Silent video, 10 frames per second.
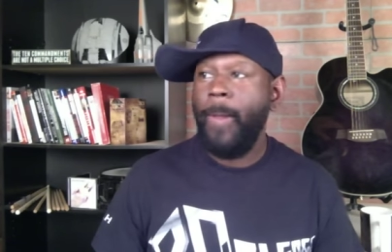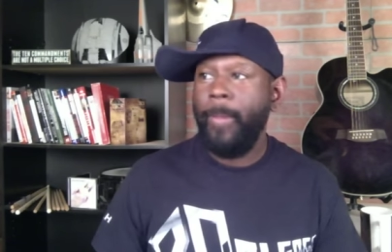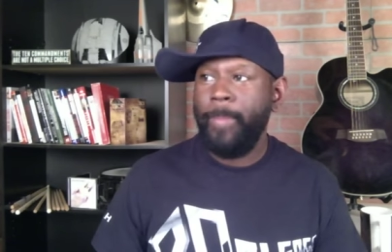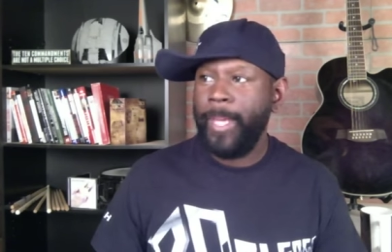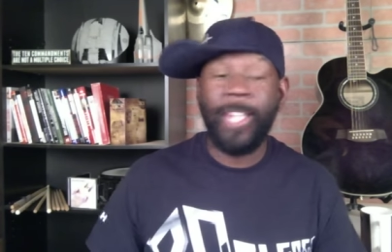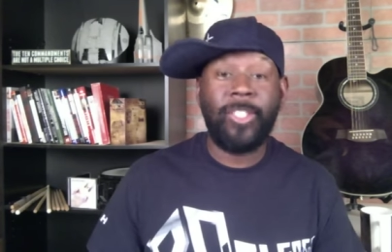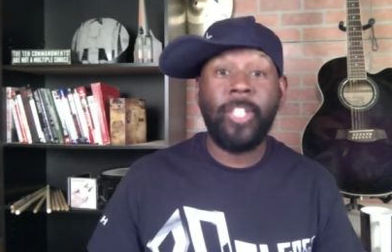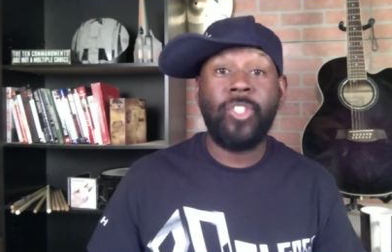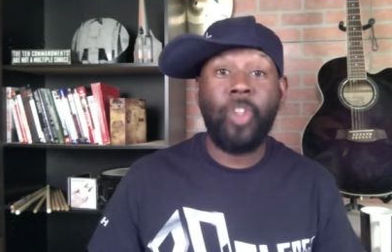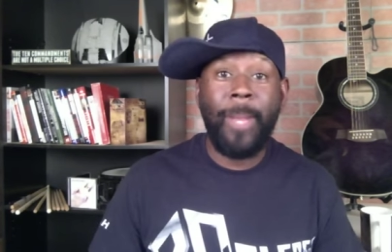Because there's
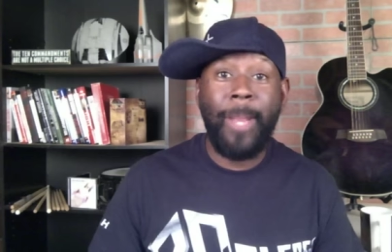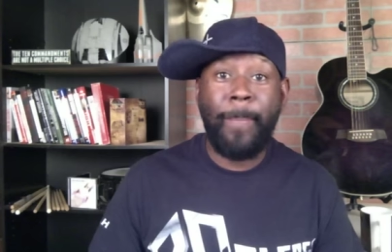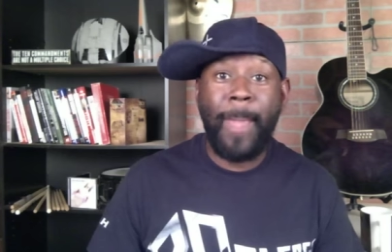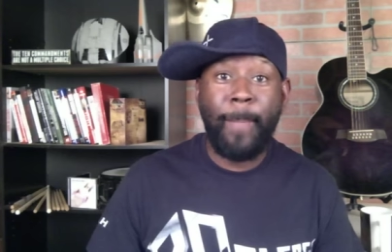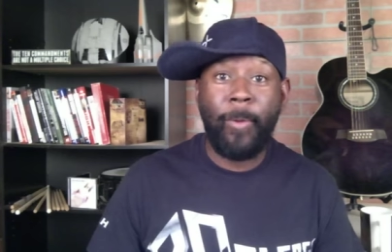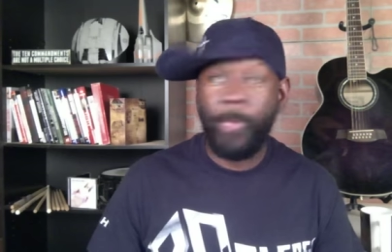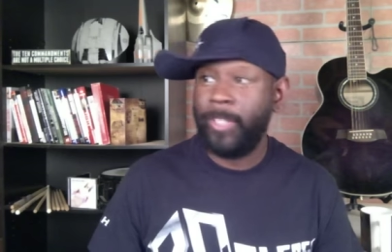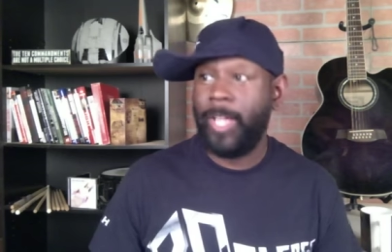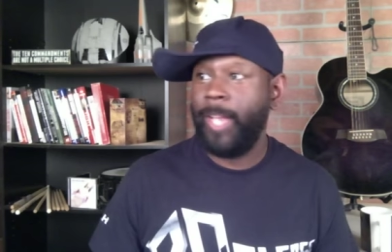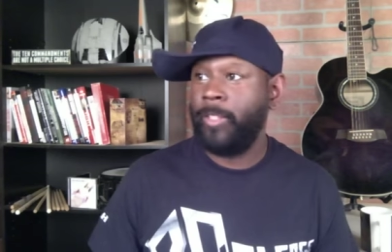so many people. It's
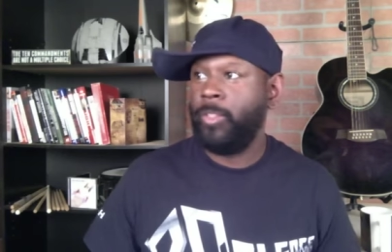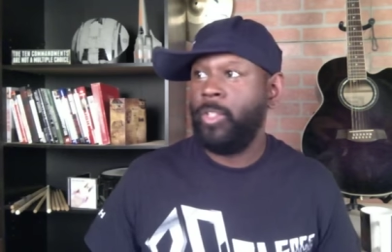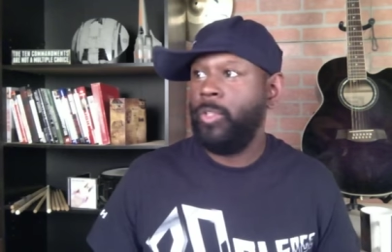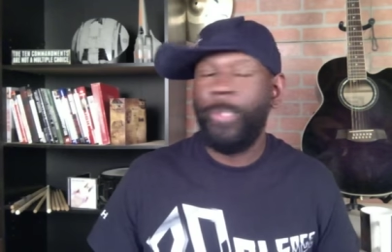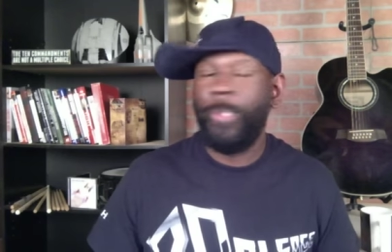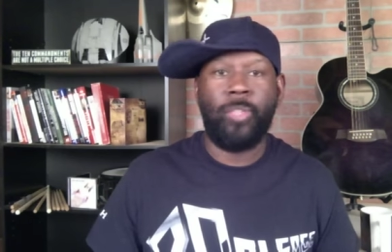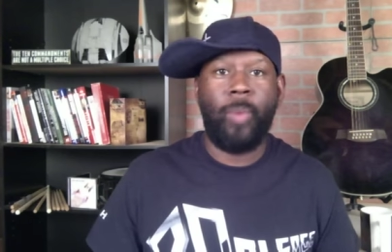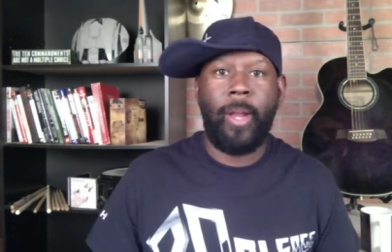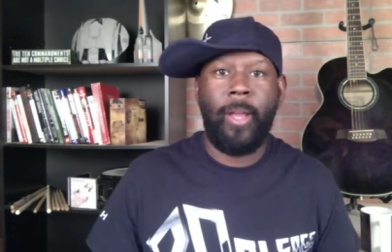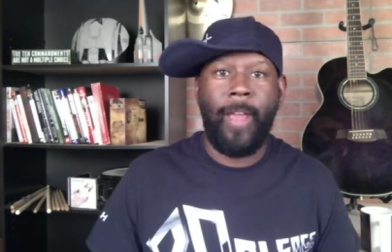like, dude, dude, do we just
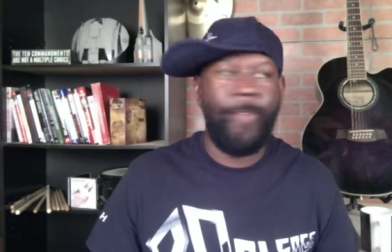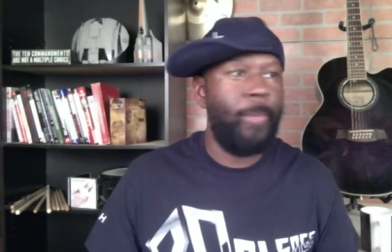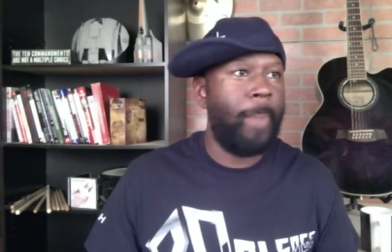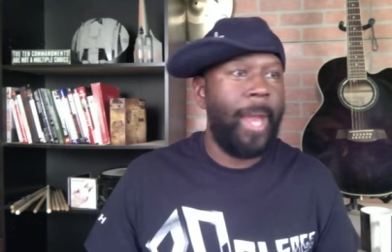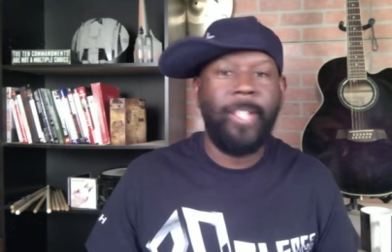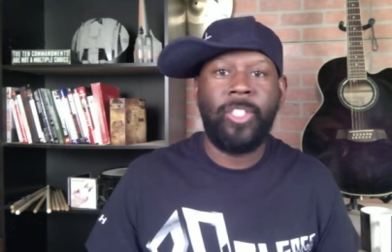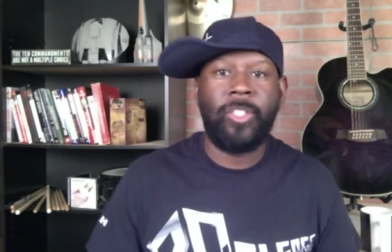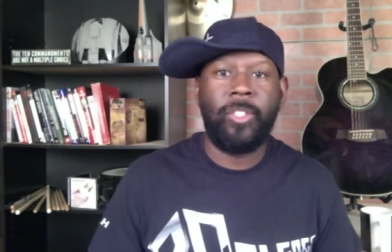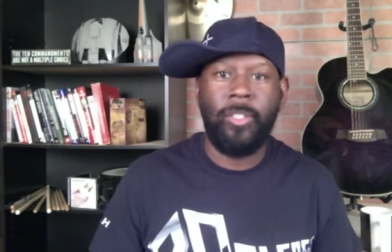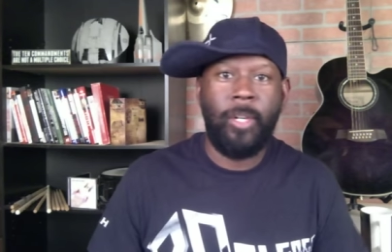want everybody to
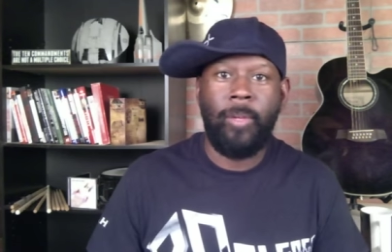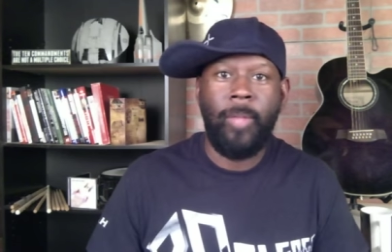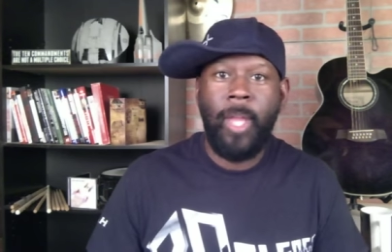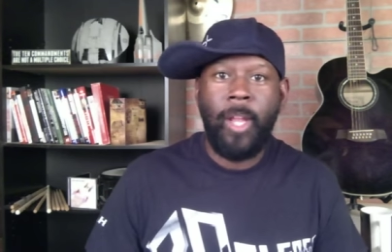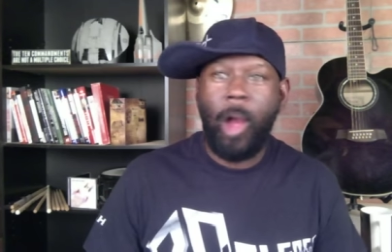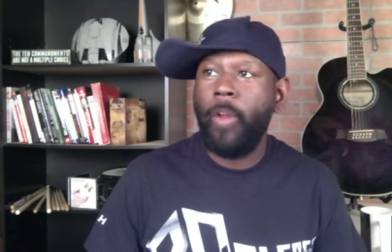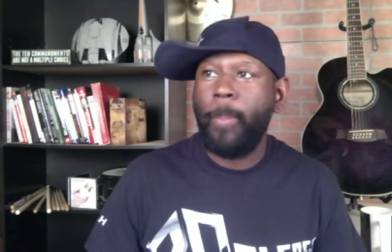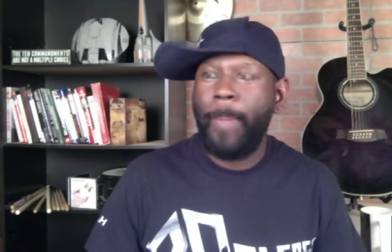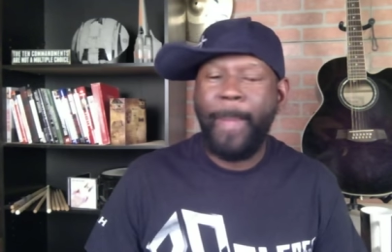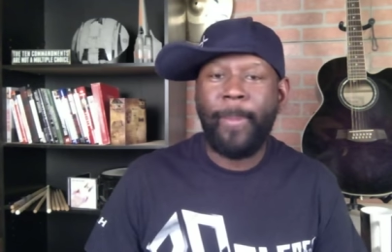just, you know, all the
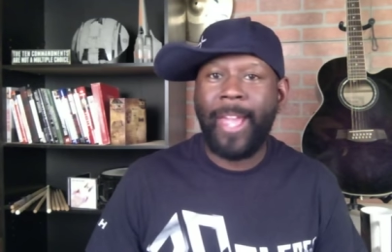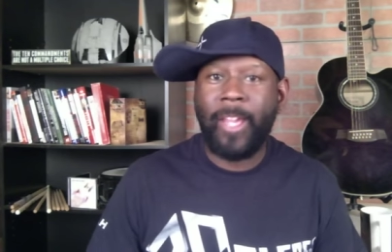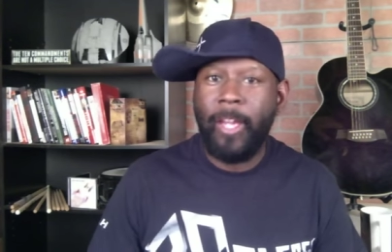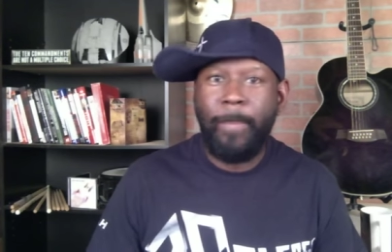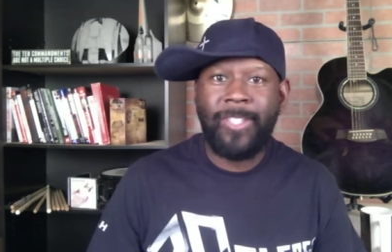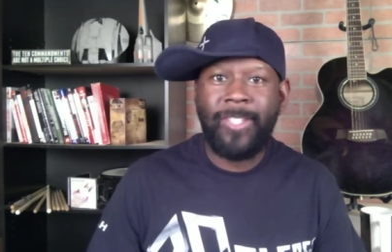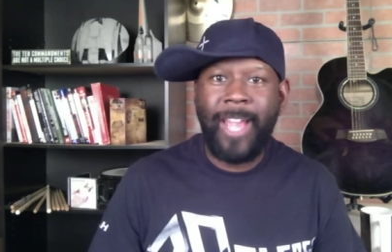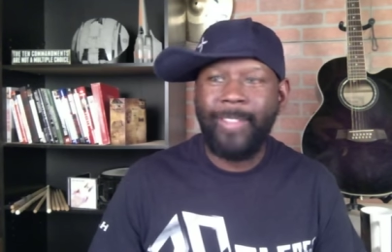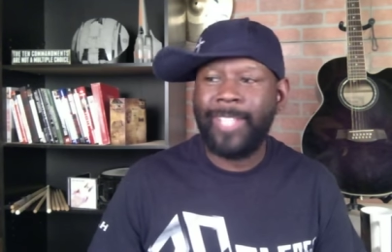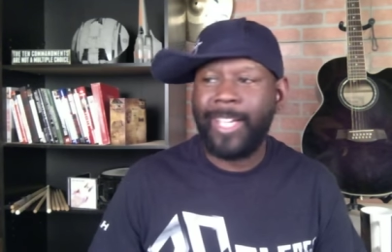people that could be saved?
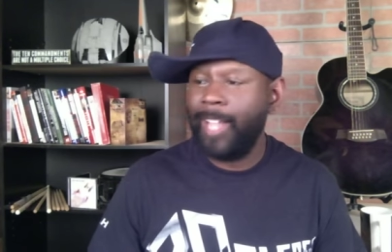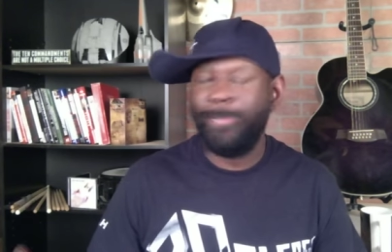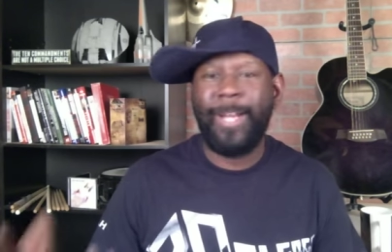It's like, God, man, I'm,